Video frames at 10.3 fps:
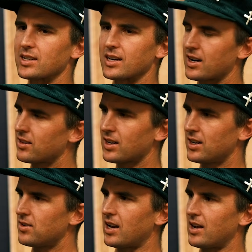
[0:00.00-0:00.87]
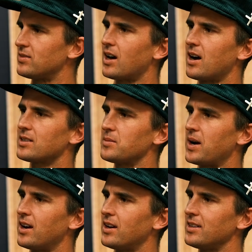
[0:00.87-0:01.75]
I don't think you and I have talked
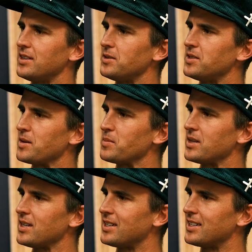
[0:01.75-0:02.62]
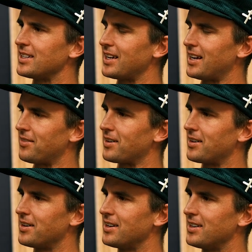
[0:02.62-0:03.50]
about UTMB ever,
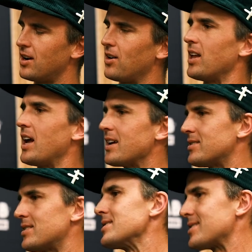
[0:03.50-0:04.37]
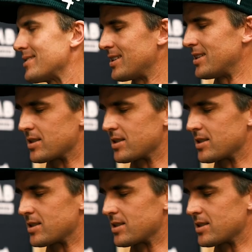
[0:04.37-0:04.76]
or since the